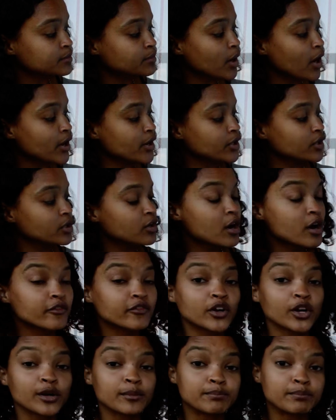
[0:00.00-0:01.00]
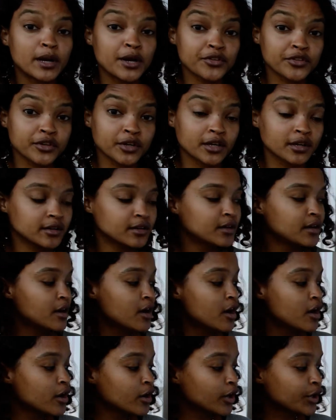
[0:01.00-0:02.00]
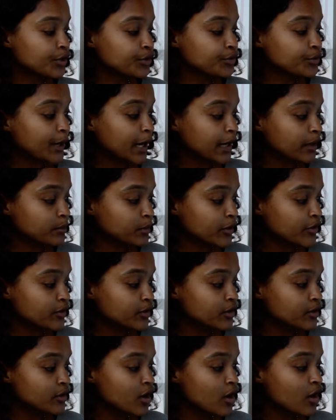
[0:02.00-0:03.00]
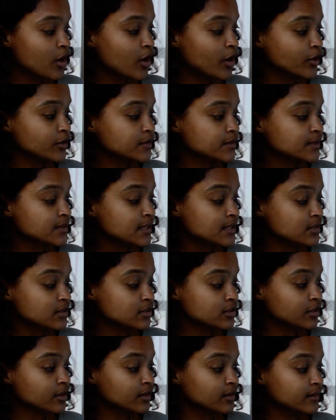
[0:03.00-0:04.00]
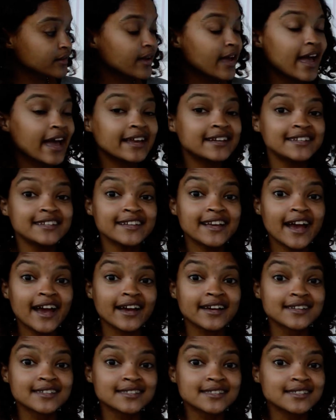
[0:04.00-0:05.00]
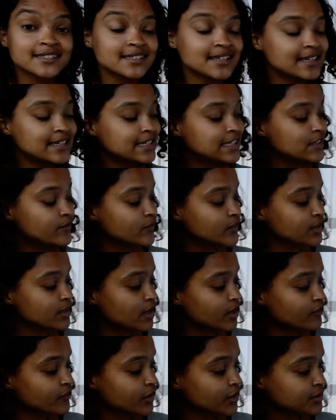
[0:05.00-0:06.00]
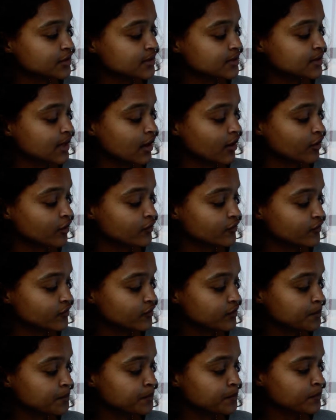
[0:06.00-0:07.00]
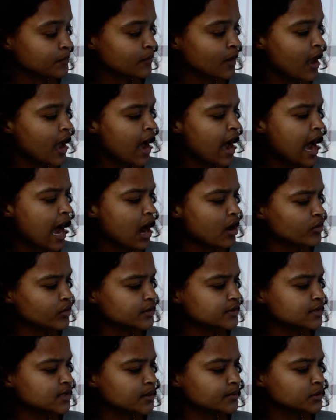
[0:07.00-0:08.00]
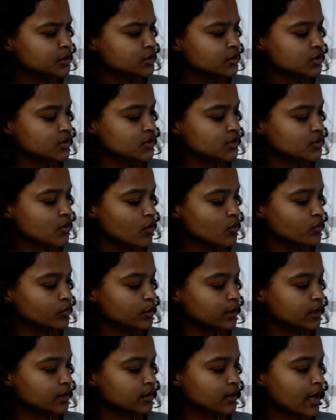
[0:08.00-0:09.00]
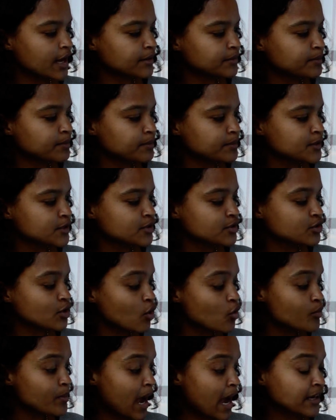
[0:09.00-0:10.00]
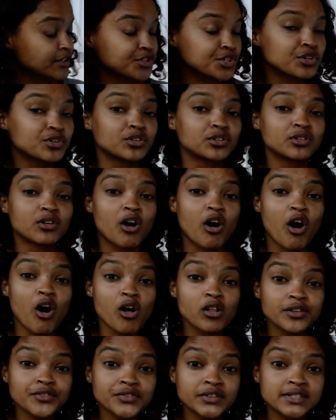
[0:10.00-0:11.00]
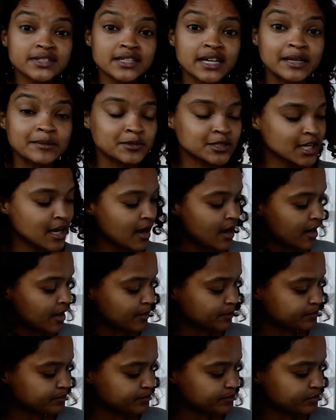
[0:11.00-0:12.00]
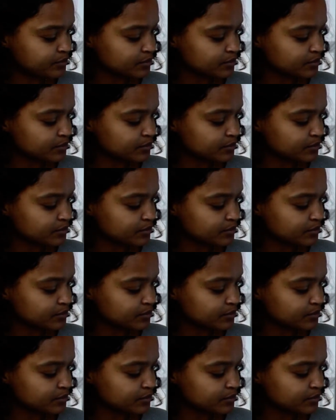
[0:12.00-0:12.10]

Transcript: Parker of her mother, her grandmother, her sister, and yes, even of herself. How could someone look so real and so magical all at the same time?